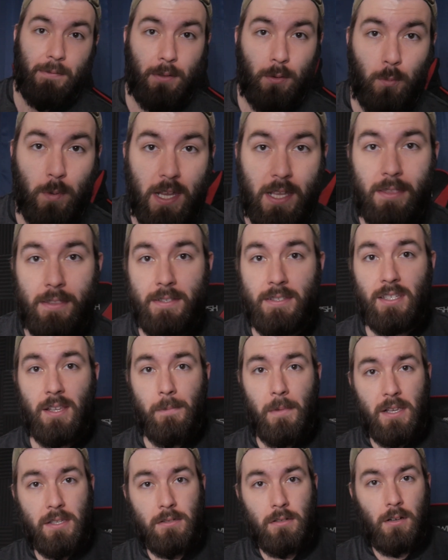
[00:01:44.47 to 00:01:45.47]
of the week this
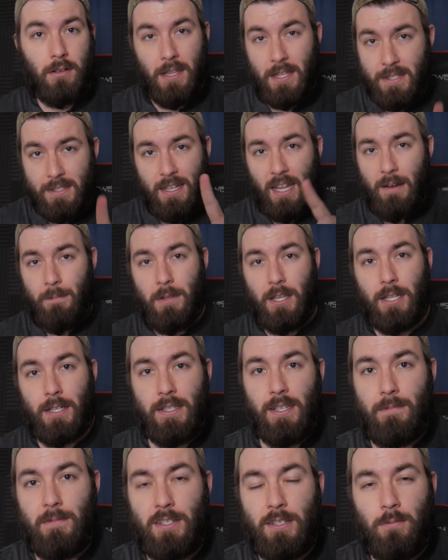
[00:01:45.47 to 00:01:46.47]
semester, and that's not
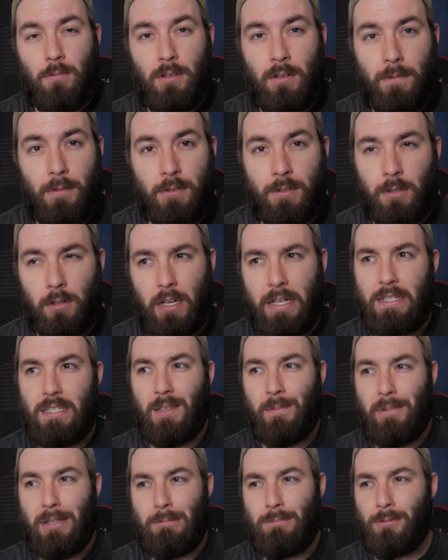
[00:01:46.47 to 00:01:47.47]
because I'm just one of those
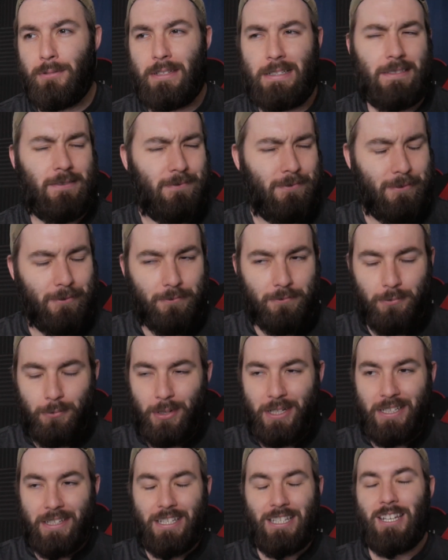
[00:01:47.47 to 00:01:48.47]
crazy people that's
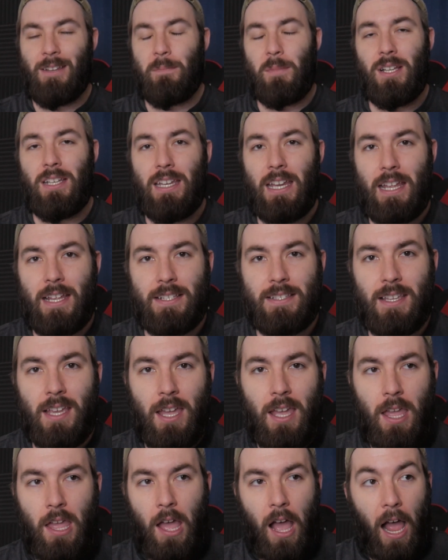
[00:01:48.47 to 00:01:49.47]
really into Mondays.
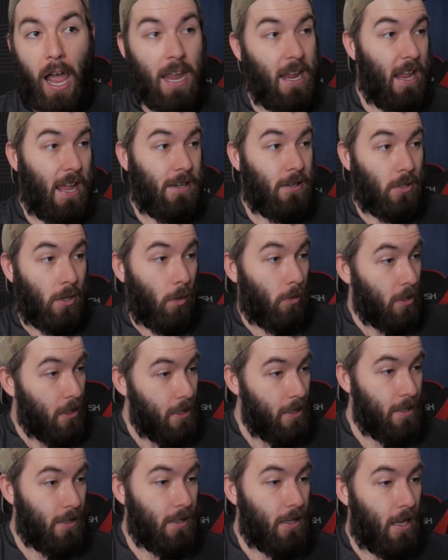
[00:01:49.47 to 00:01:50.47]
I had to go
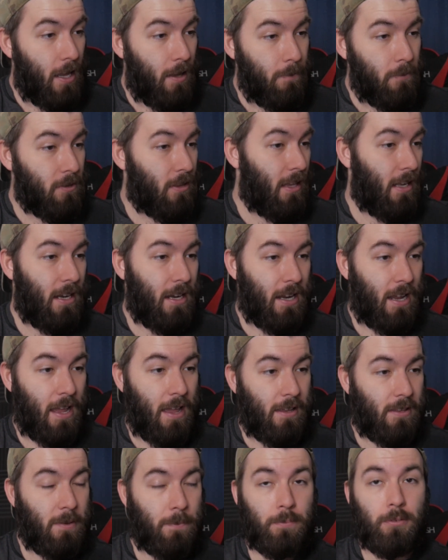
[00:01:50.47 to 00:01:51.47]
to E&M, then I
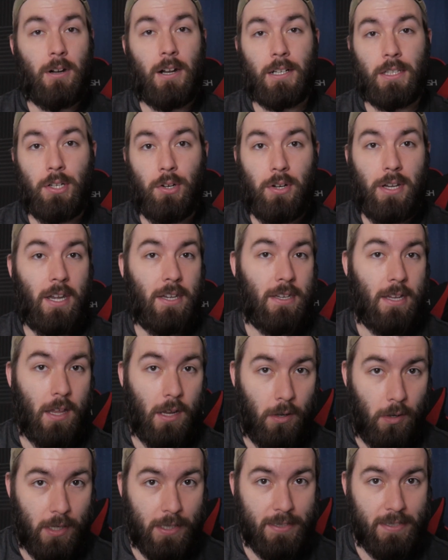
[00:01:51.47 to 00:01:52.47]
had to proctor an
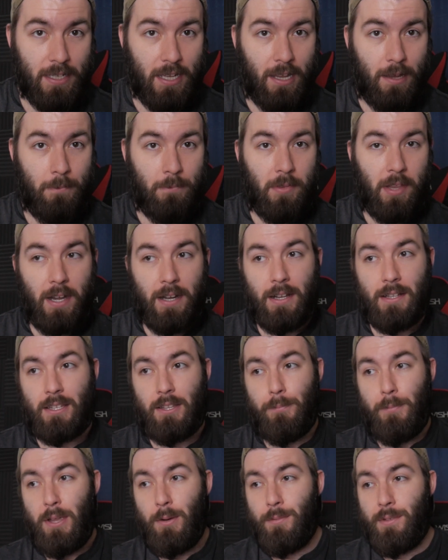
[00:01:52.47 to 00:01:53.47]
entire exam, then I got
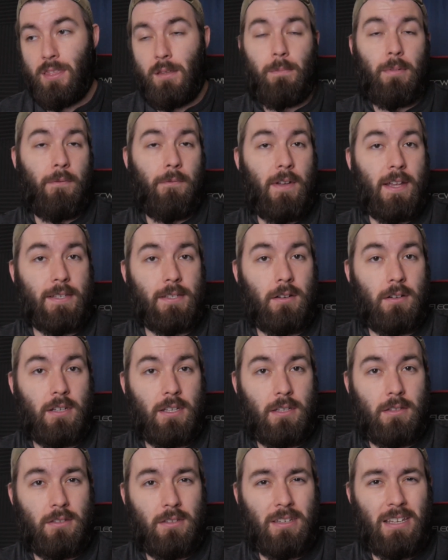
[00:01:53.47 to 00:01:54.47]
to meet with the professor
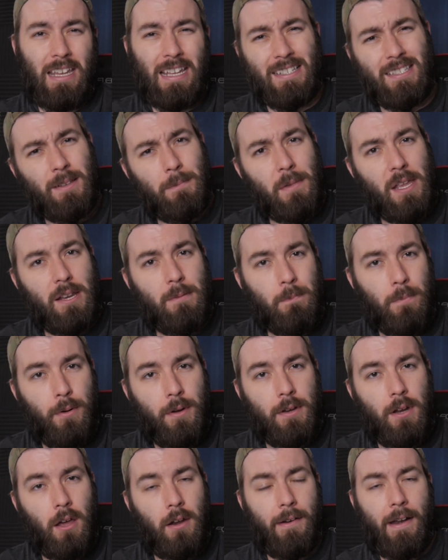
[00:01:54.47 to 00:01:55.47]
to get some
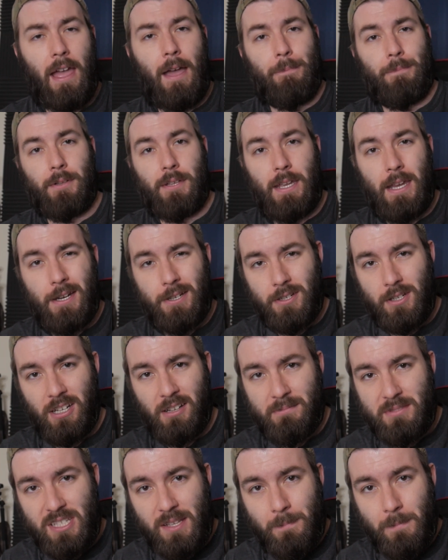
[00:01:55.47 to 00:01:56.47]
input on an application
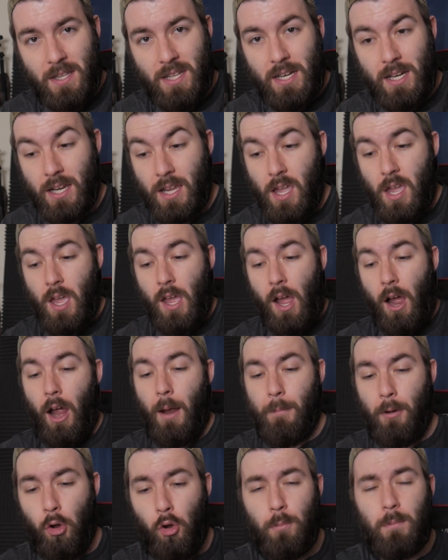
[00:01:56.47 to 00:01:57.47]
I'm submitting.
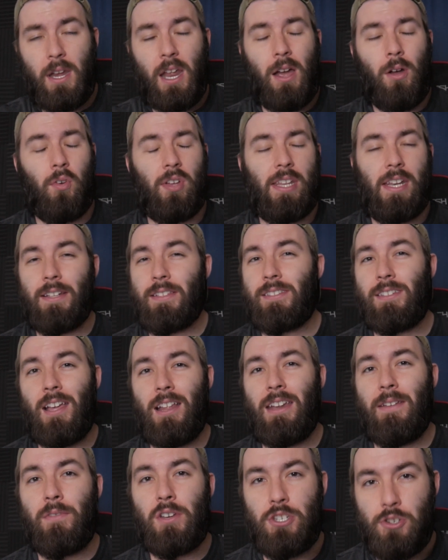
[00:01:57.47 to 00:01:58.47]
I'm home now, and it's
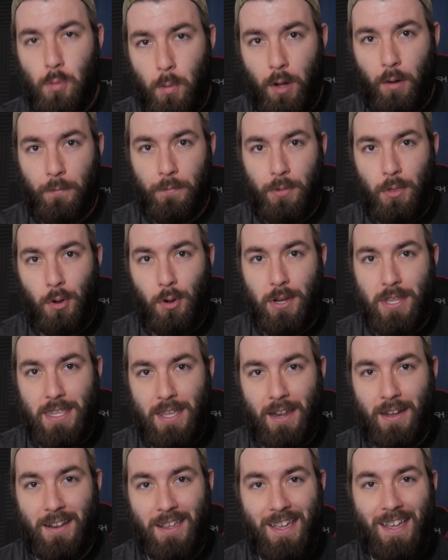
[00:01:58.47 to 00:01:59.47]
not even 12:30
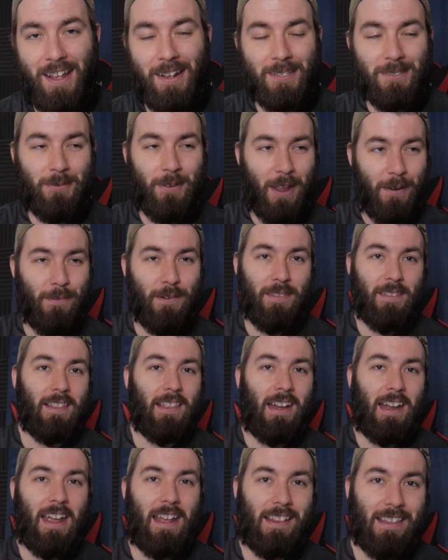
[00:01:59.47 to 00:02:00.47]
yet. So everything
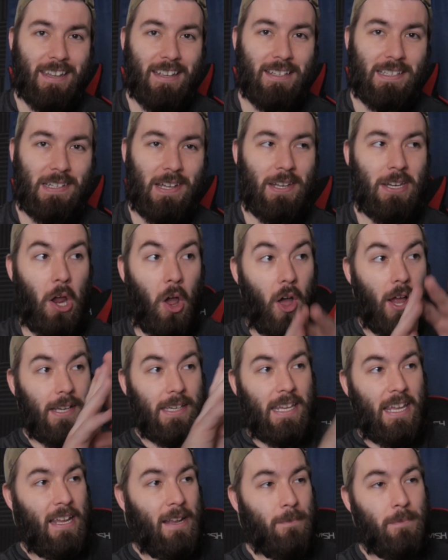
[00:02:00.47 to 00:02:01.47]
that I had to get done on
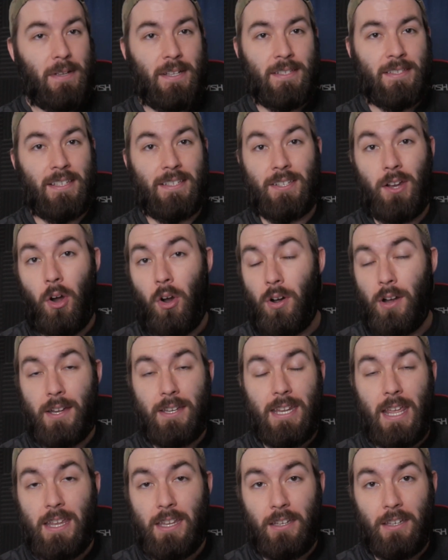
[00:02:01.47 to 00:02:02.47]
campus is already
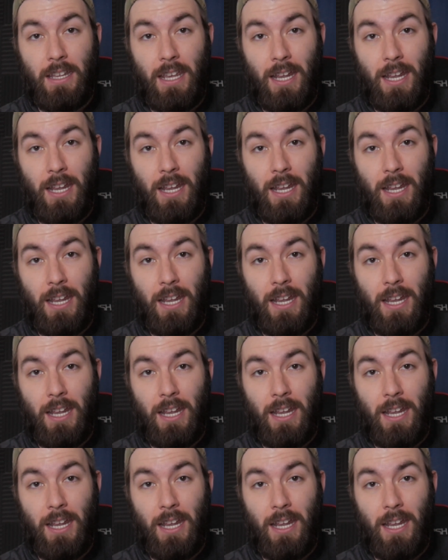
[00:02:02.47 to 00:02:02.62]
taken